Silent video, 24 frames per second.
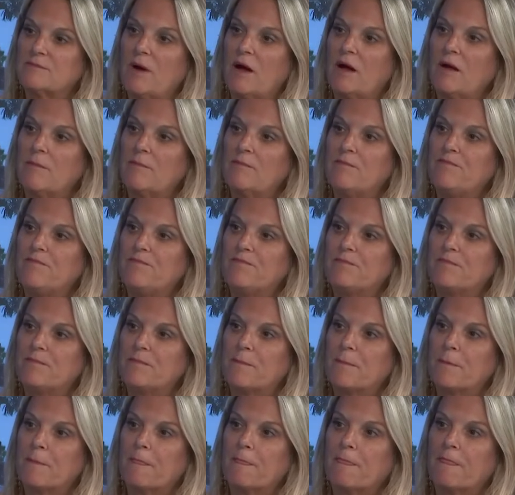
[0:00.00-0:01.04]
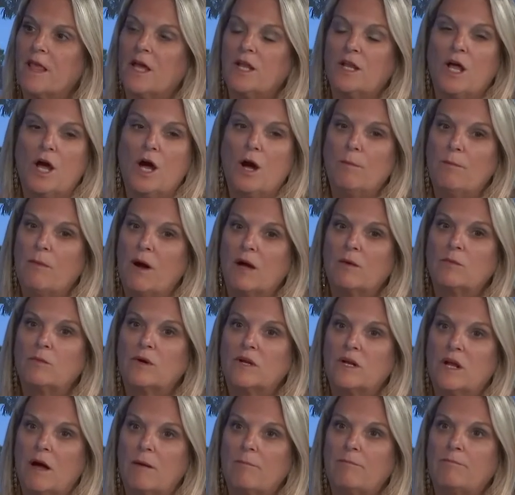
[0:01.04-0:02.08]
mine my, only went up hundred dollars. No, mine
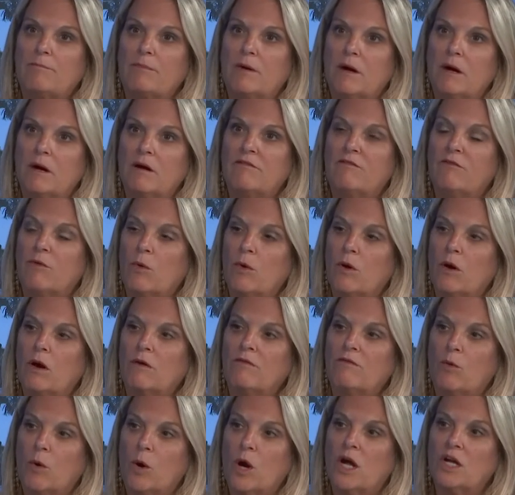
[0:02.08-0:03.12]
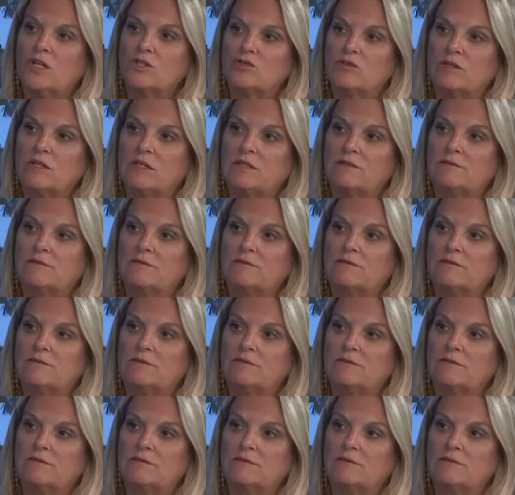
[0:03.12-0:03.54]
went up uh, four four hundred.